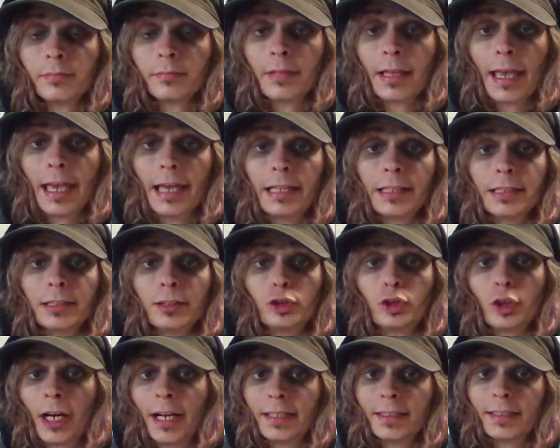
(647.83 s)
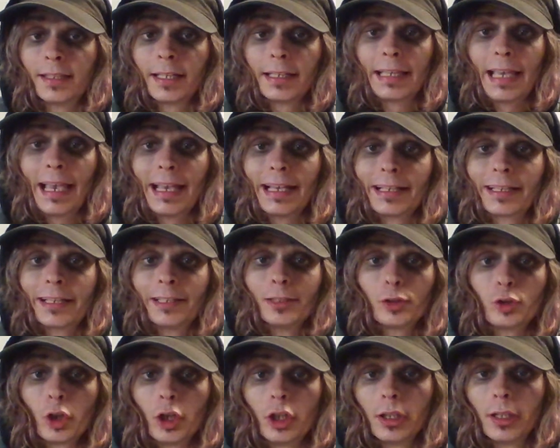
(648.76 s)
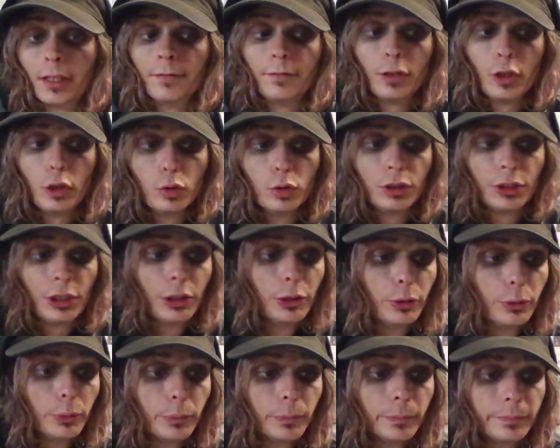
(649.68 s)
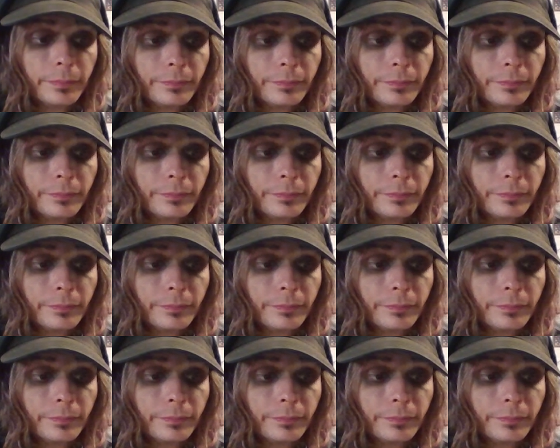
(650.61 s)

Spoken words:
and trying to gain control of who's who.